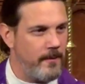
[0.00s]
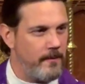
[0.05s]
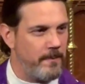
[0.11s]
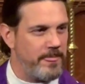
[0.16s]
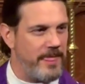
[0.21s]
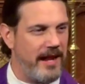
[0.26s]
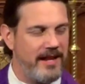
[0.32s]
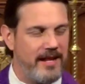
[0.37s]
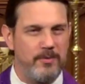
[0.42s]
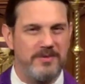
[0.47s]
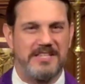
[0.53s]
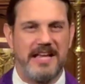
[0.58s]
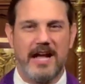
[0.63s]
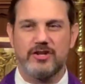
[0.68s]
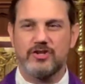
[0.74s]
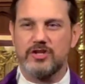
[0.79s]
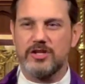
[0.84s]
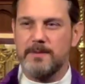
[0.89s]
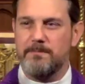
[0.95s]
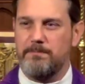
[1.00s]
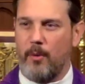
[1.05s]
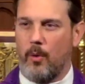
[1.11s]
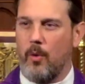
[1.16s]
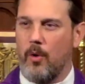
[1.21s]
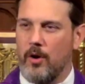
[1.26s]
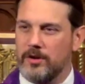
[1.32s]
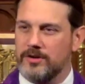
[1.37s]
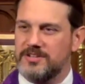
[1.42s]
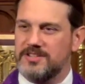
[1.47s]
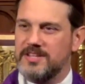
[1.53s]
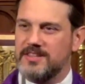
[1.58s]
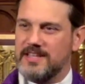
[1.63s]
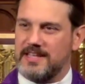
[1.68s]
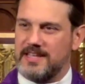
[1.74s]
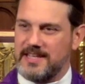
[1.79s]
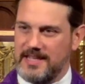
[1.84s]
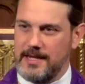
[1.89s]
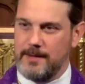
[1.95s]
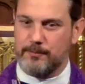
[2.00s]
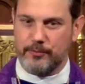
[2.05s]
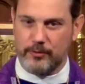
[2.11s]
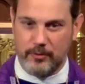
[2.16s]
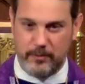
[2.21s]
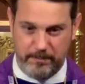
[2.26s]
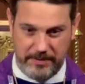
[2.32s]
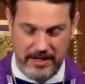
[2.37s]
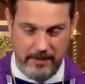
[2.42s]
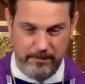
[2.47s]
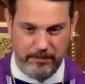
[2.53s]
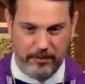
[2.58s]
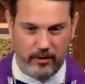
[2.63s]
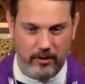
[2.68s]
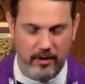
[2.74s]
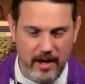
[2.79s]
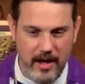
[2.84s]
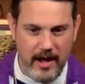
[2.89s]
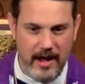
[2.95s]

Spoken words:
That he was actually born to the Hebrew people.